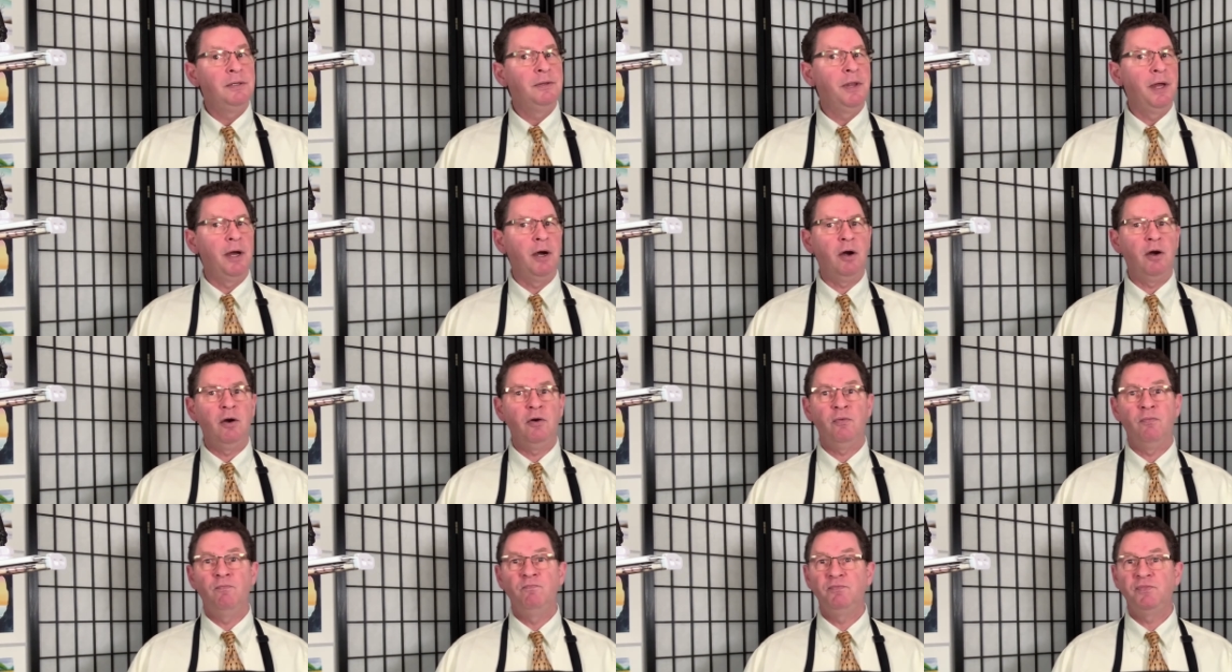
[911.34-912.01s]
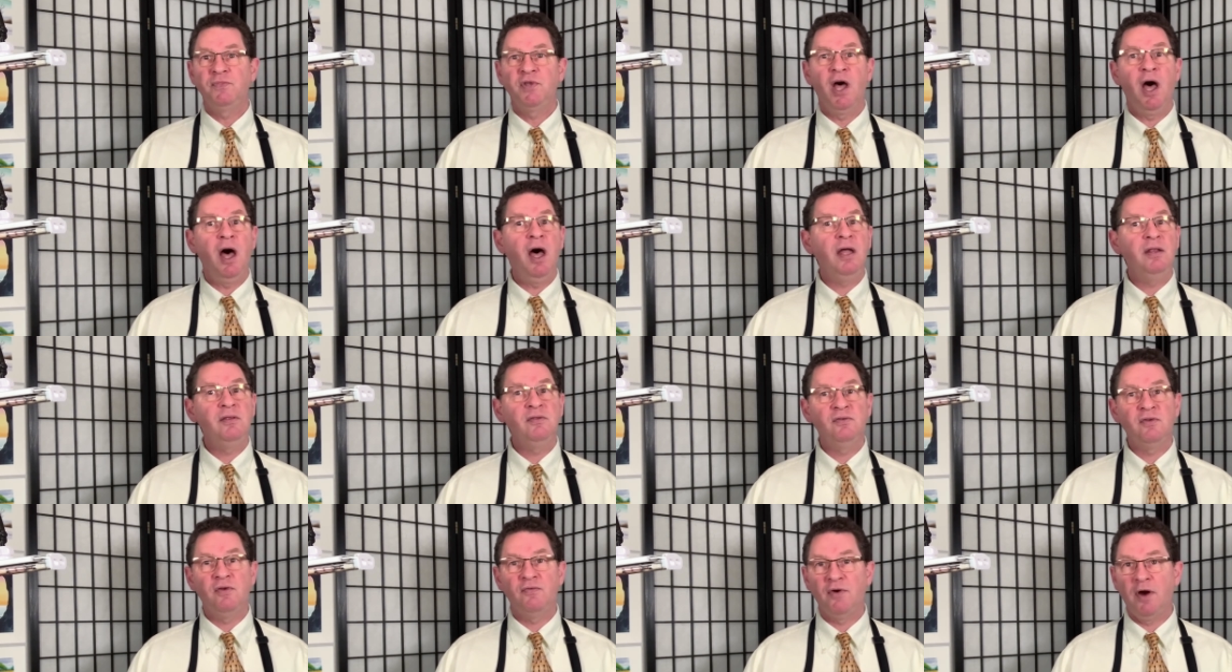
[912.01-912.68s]
There are
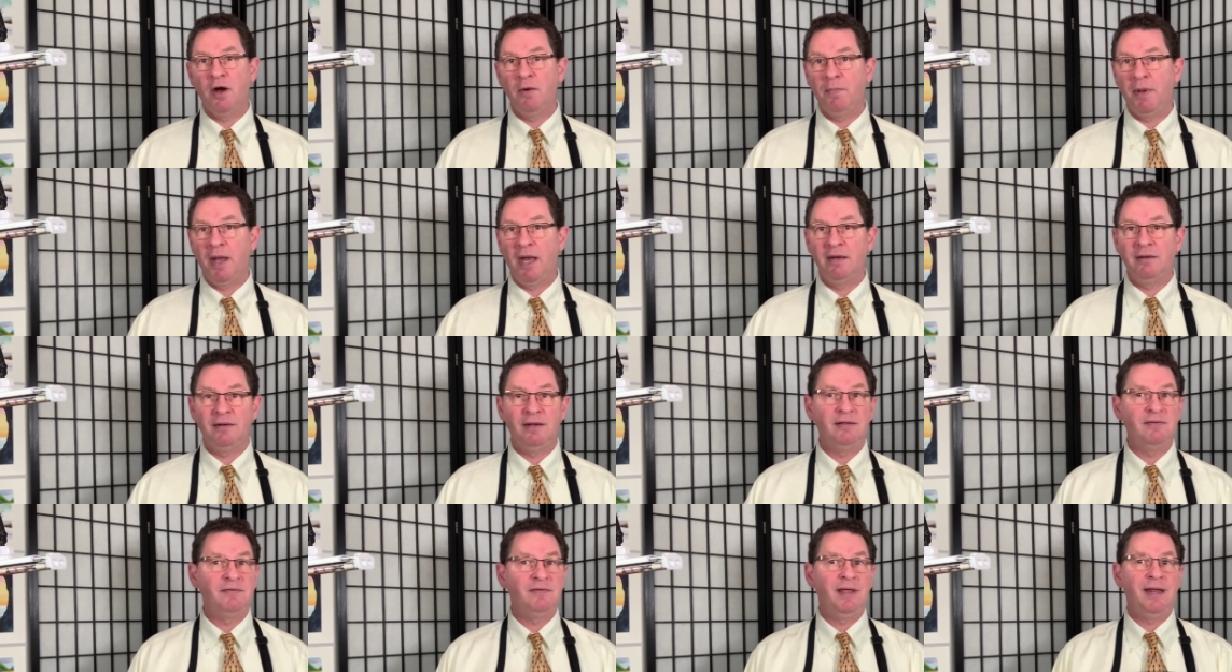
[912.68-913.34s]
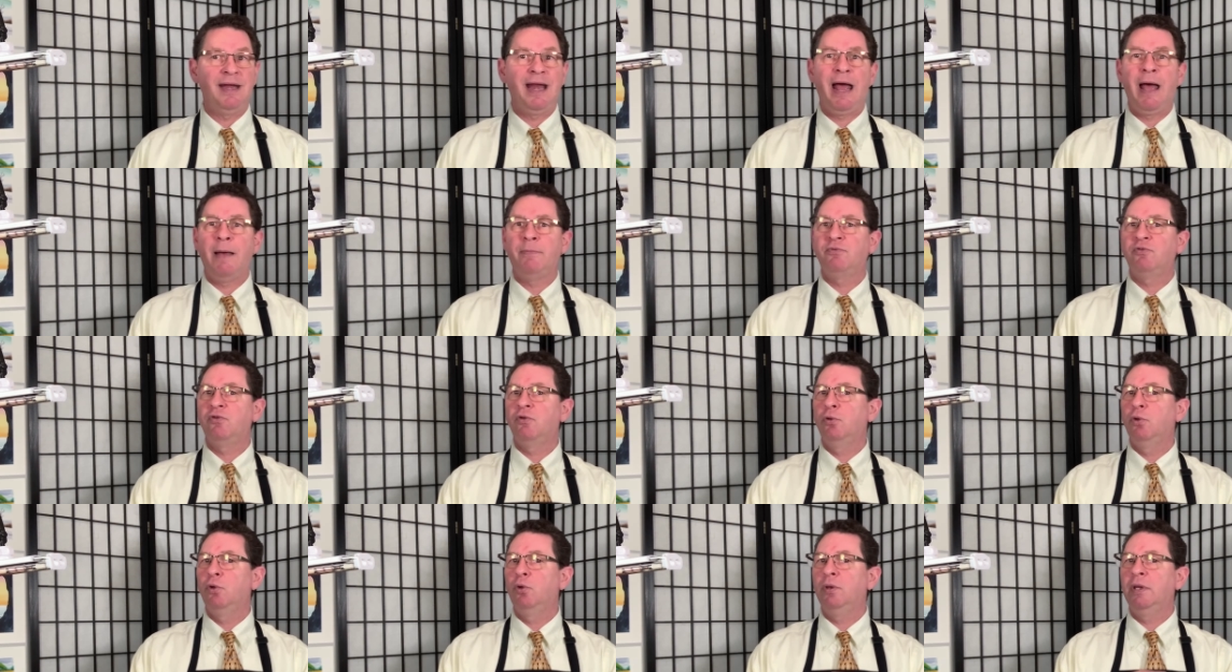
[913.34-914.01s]
tons of our paintings that
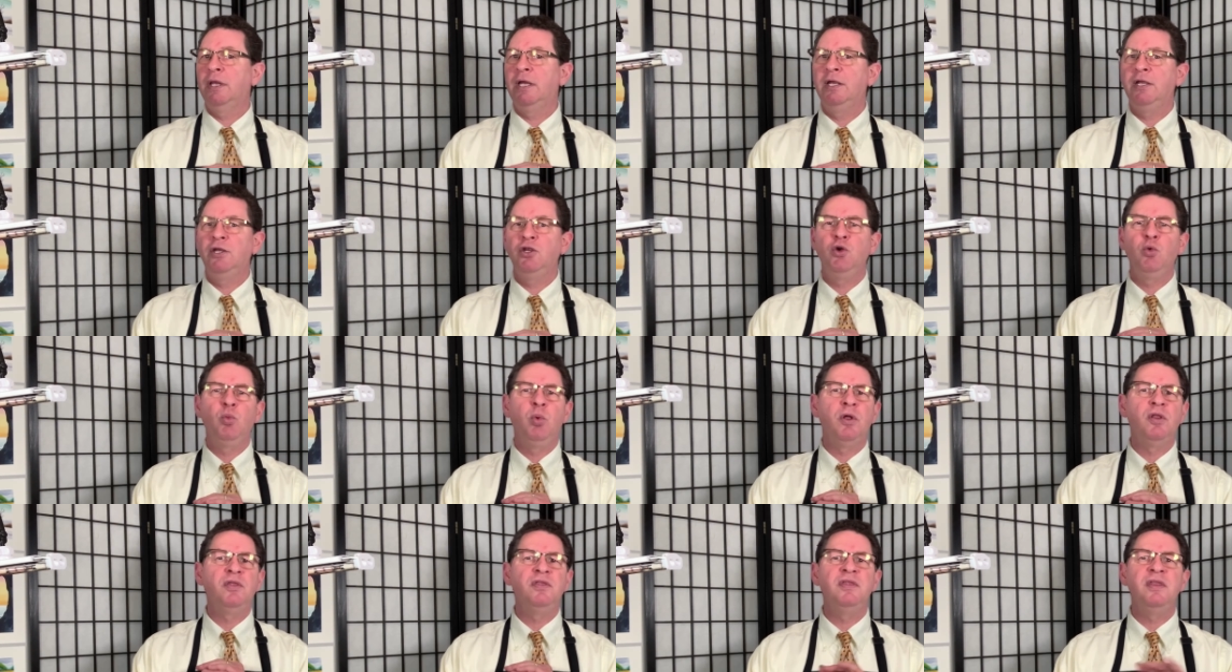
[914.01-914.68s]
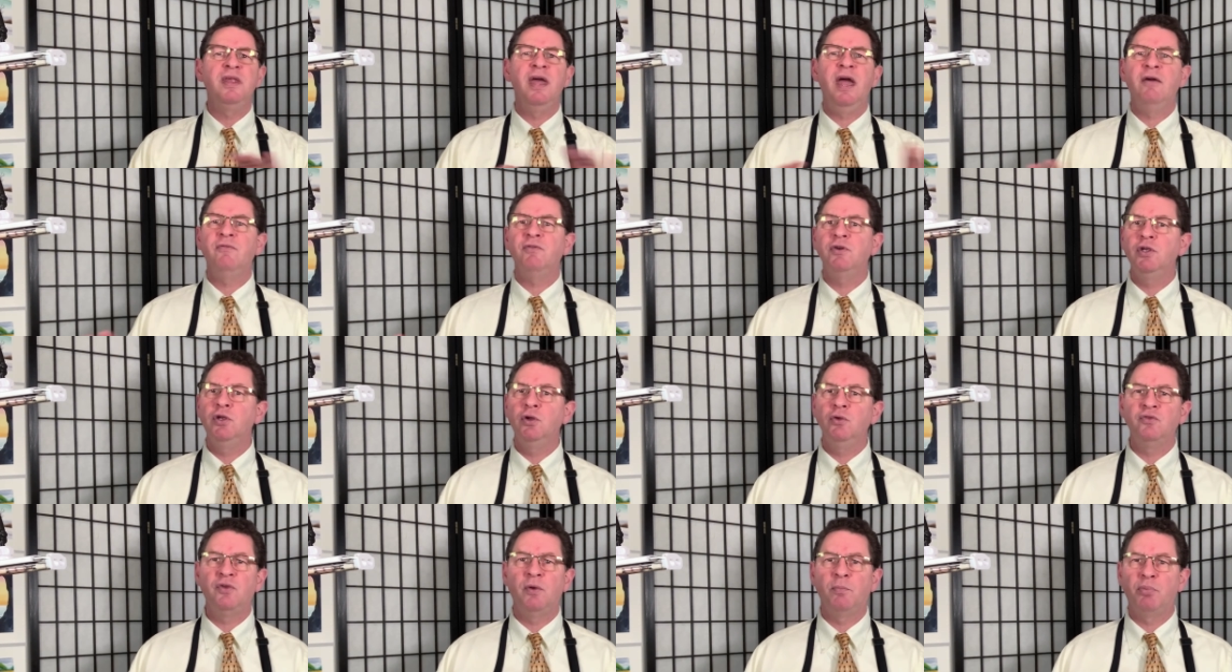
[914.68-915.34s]
absolutely you will never
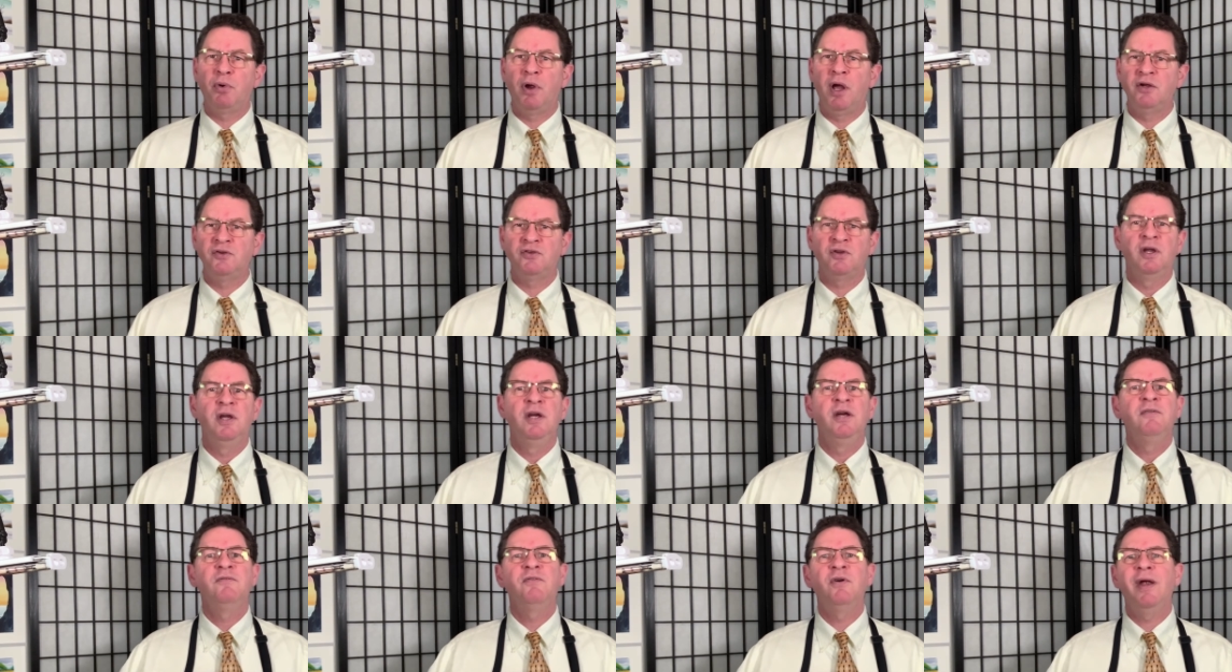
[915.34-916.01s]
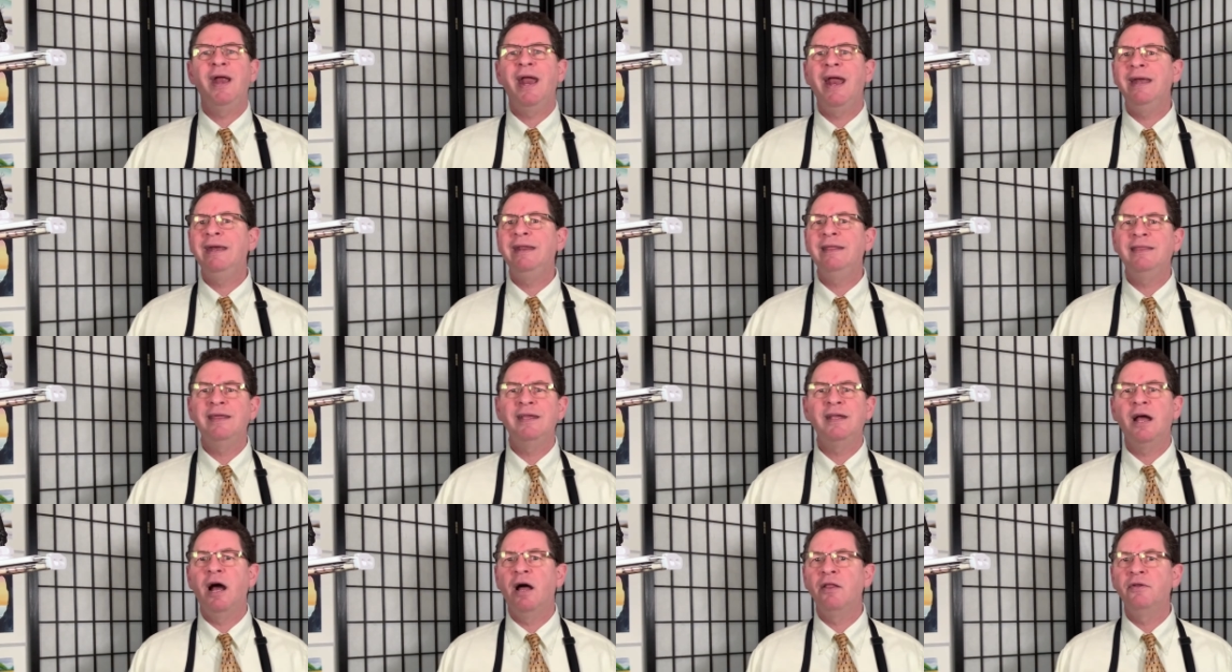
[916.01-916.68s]
use a brush for
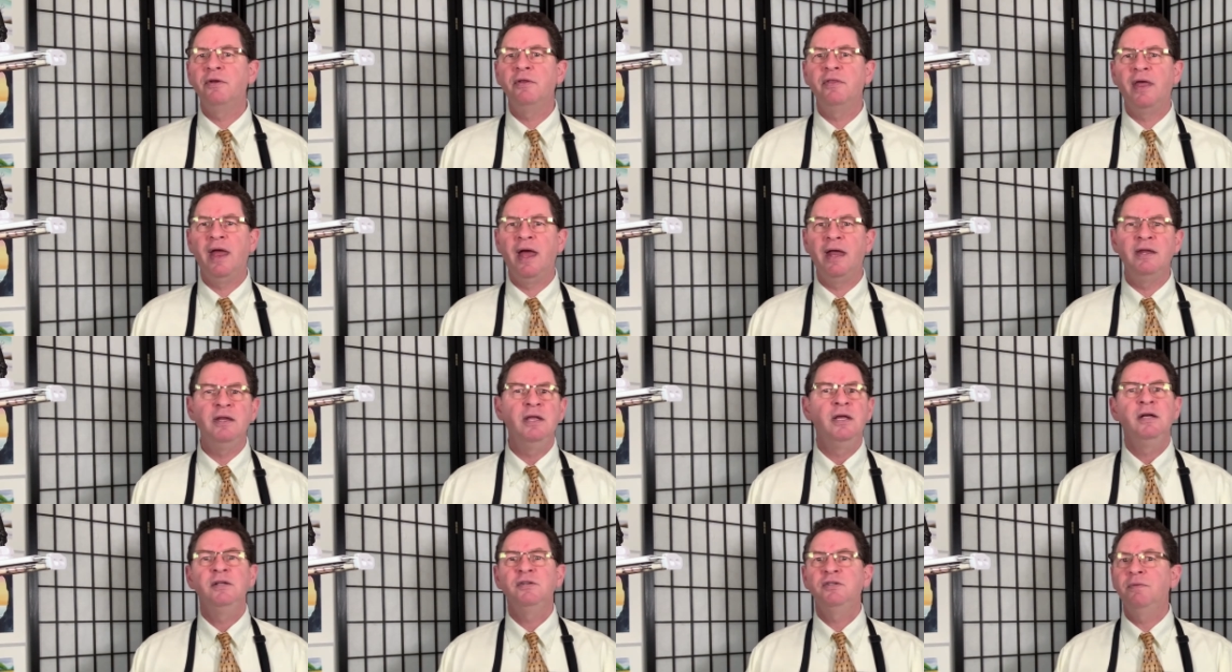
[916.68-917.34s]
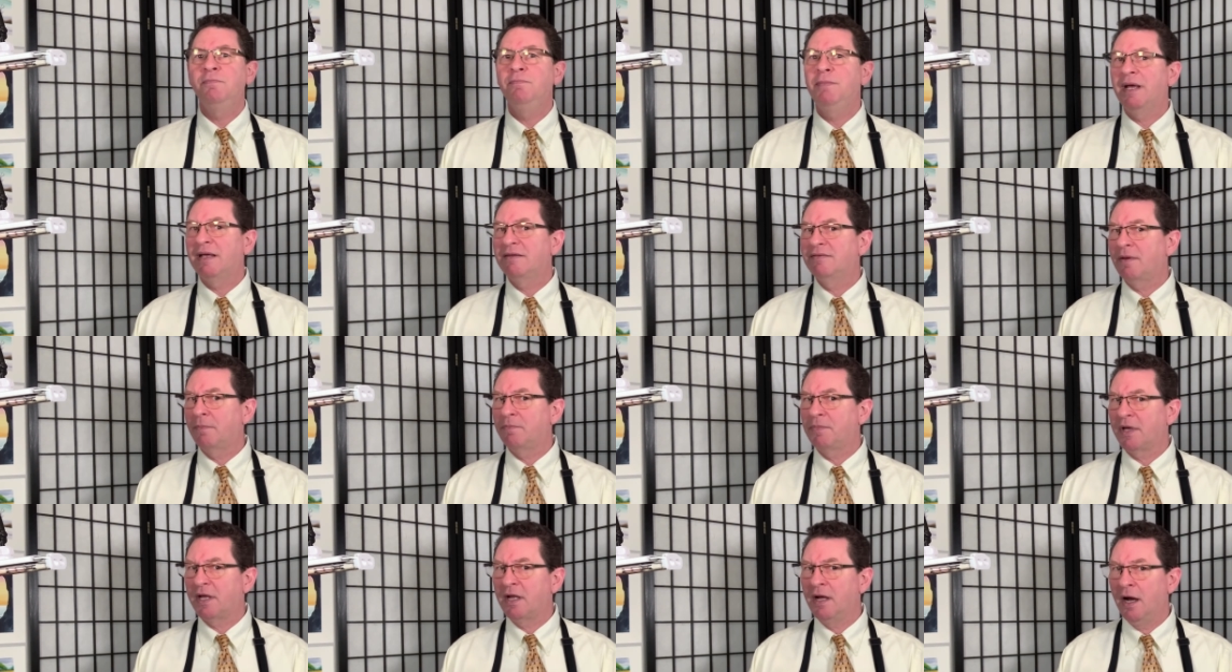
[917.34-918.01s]
anything other than to mix
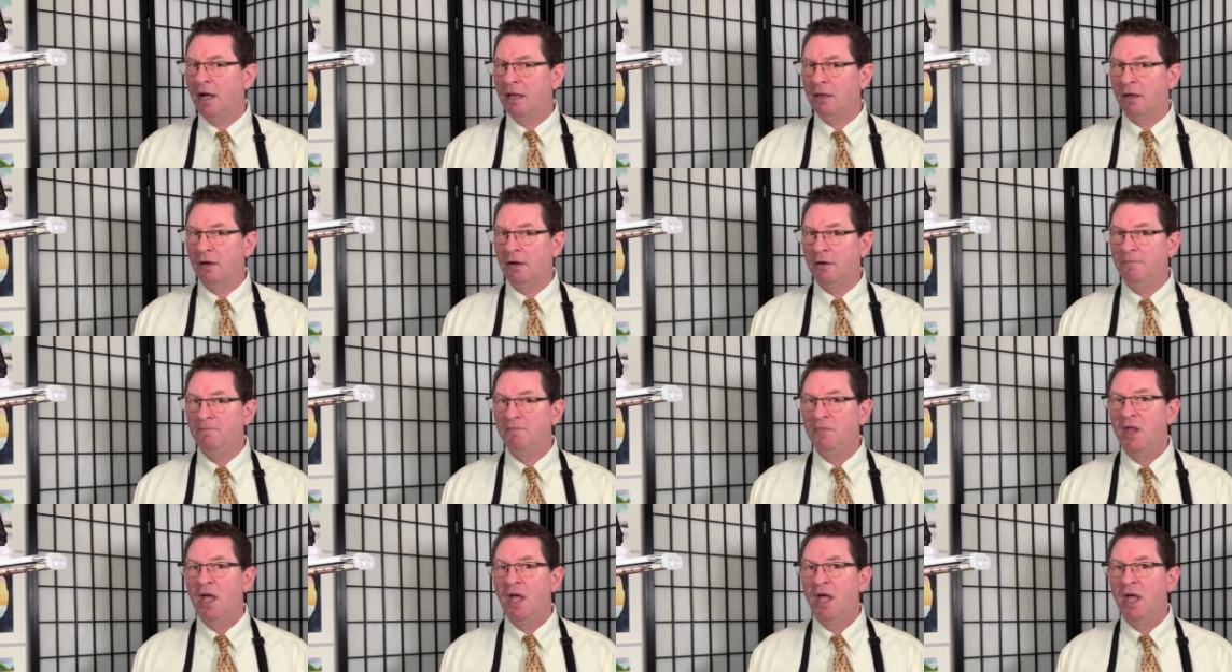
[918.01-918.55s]
up the color.